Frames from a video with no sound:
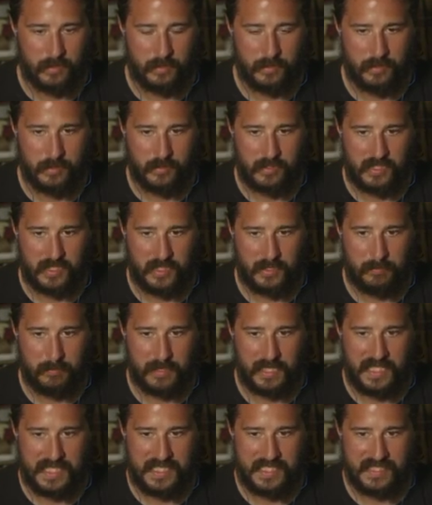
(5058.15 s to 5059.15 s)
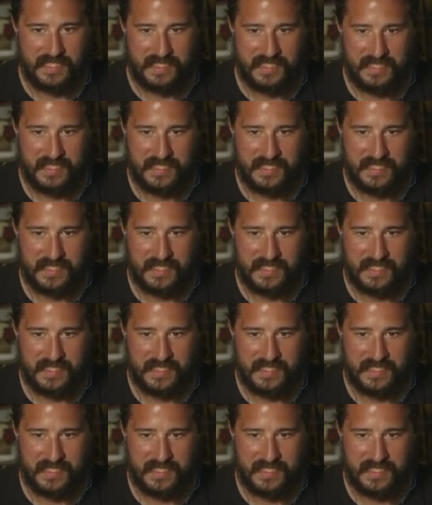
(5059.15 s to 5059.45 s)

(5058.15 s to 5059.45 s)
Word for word: Let's see the Blazers.